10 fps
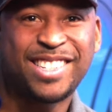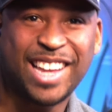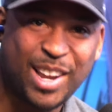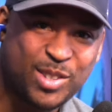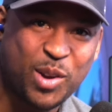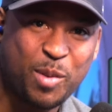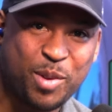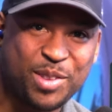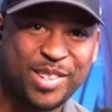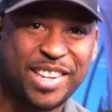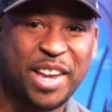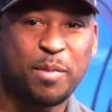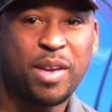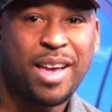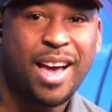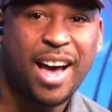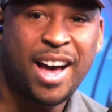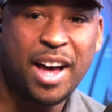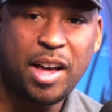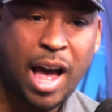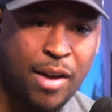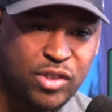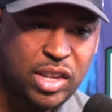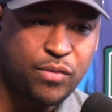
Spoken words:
Shout out to our brother Sam. Obviously,